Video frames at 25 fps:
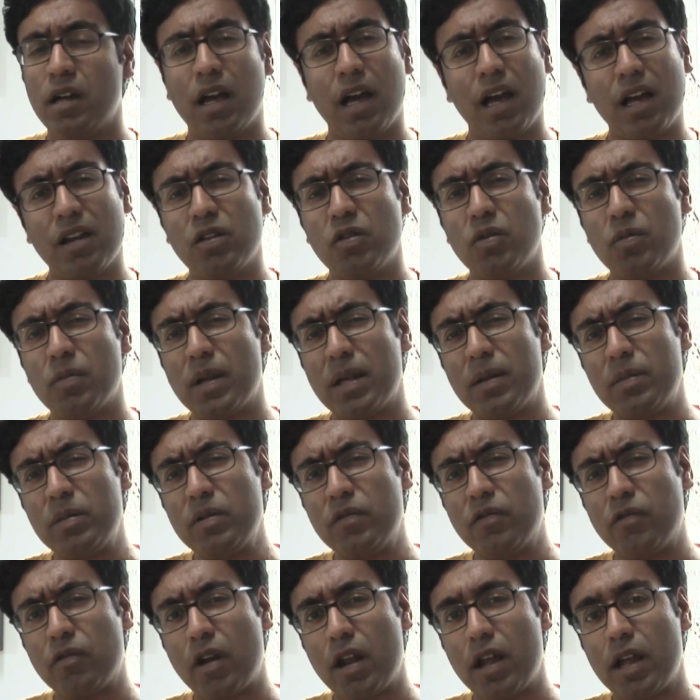I don't know, maybe
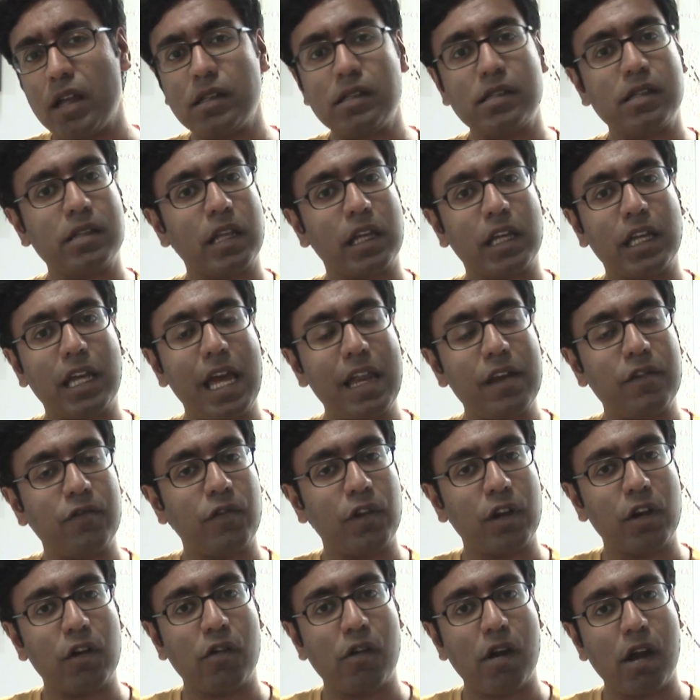France? And they can't
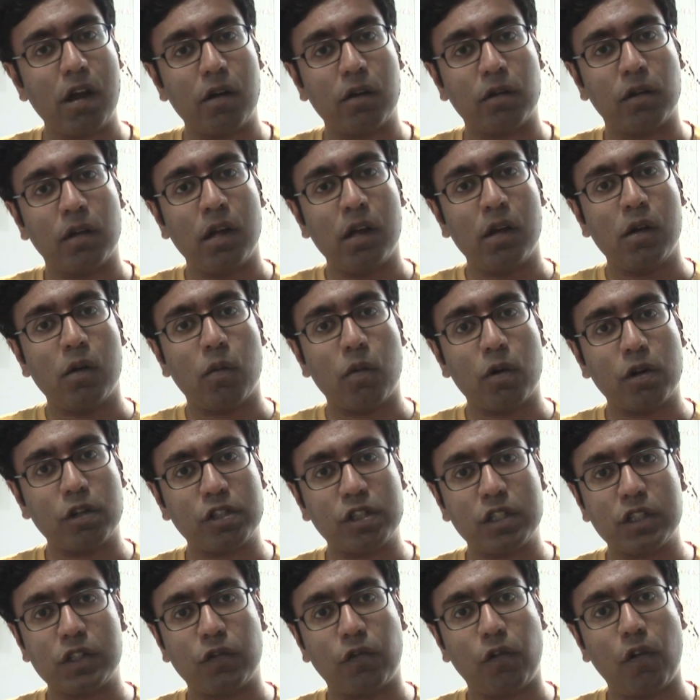figure out where
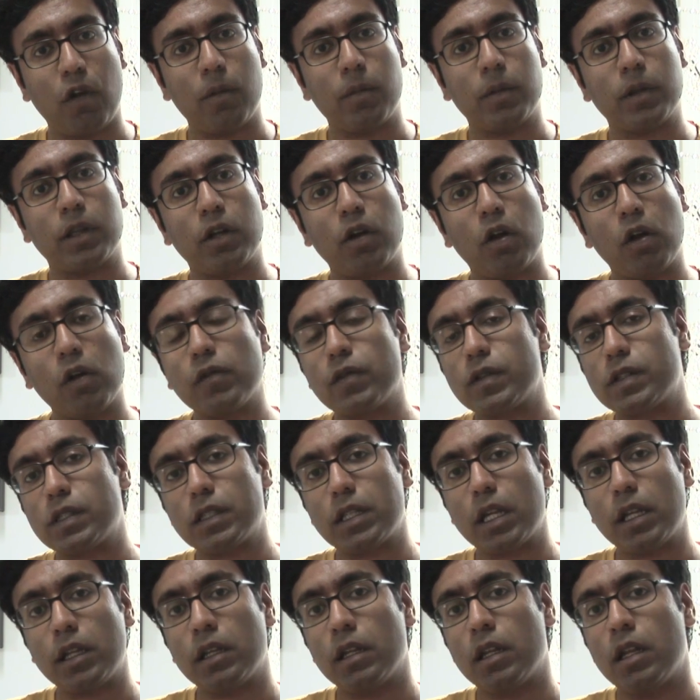she's from. And then all of a
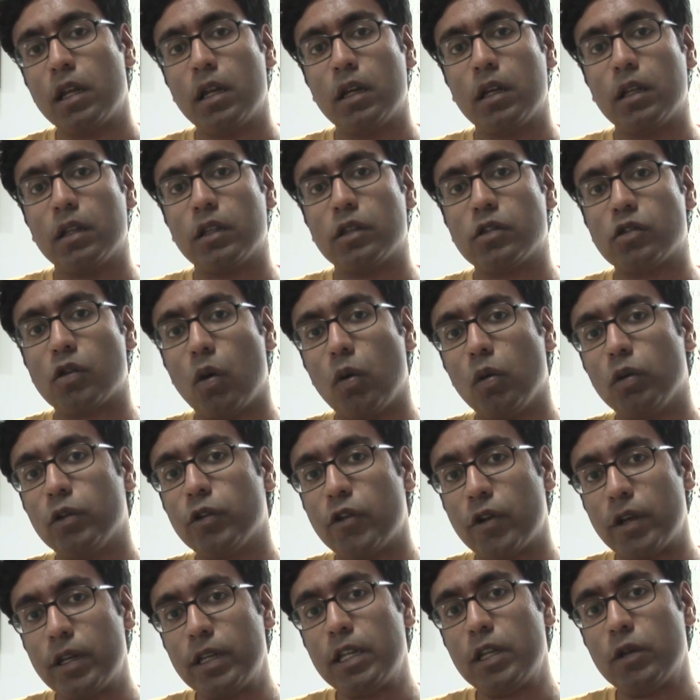sudden, this
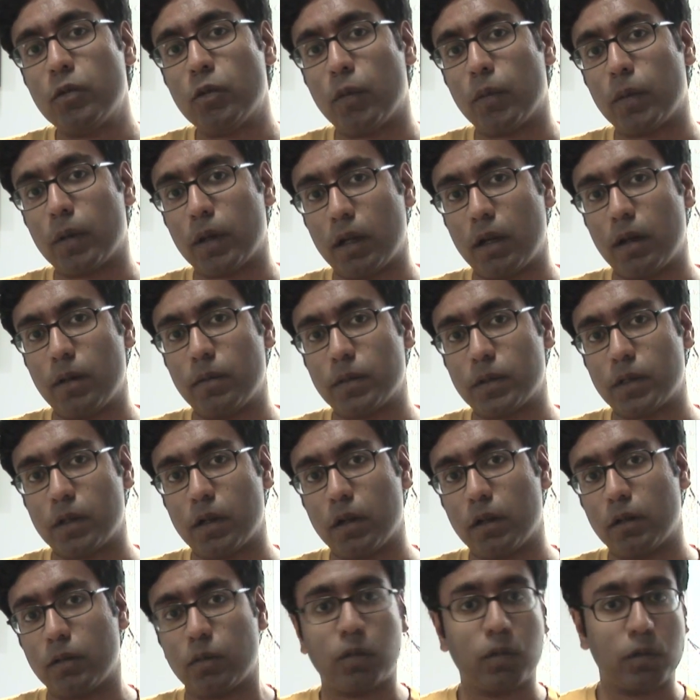older Indian woman comes
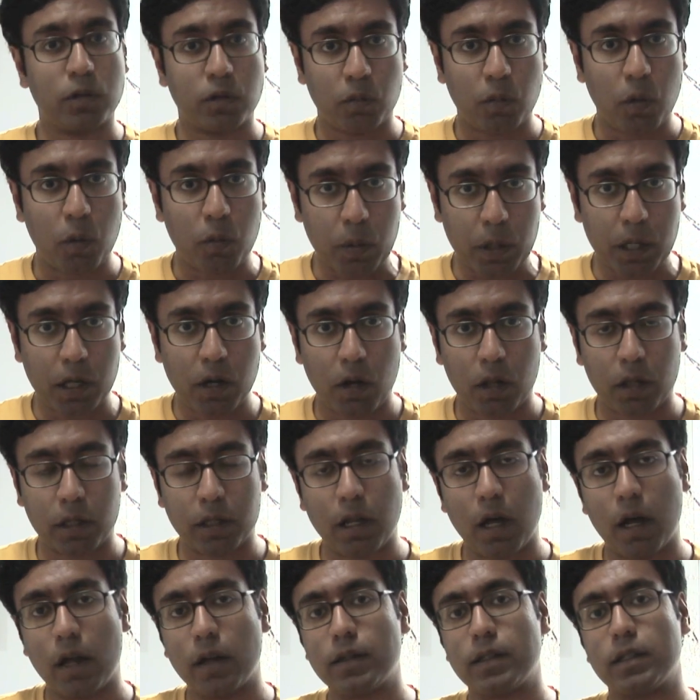on, what we call
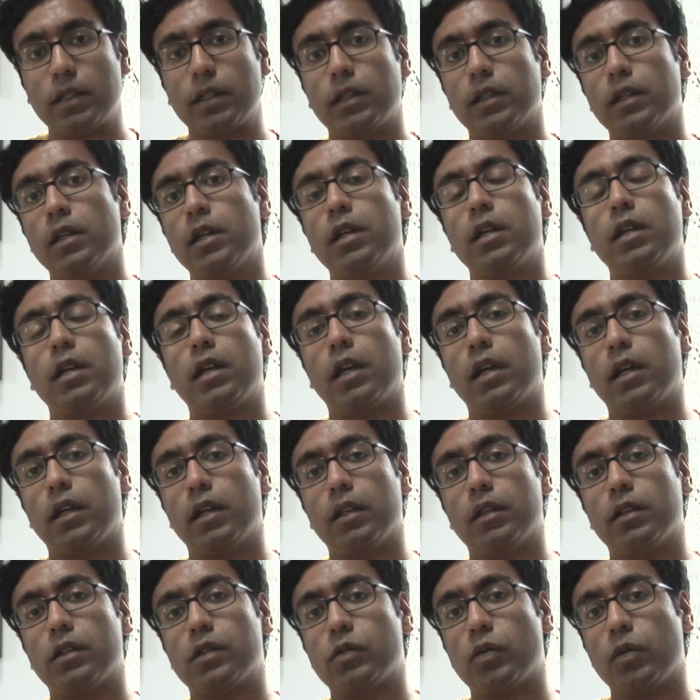an auntie,
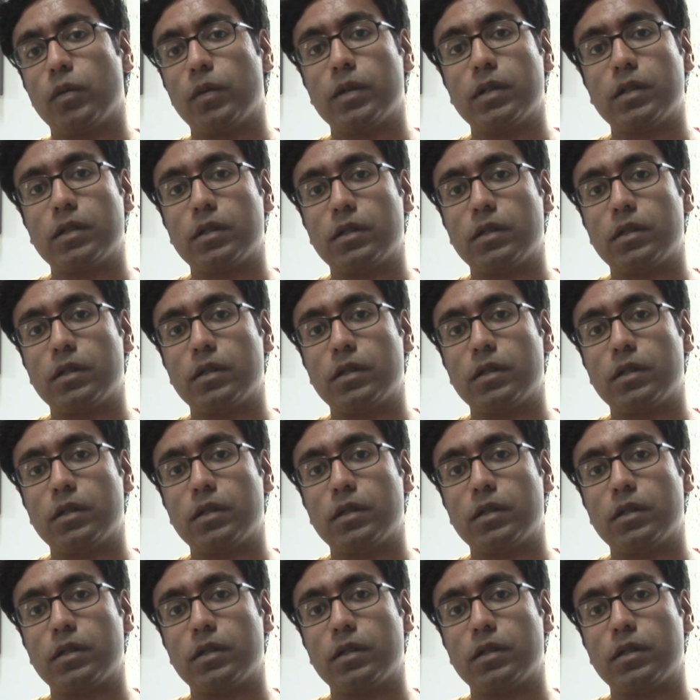and this woman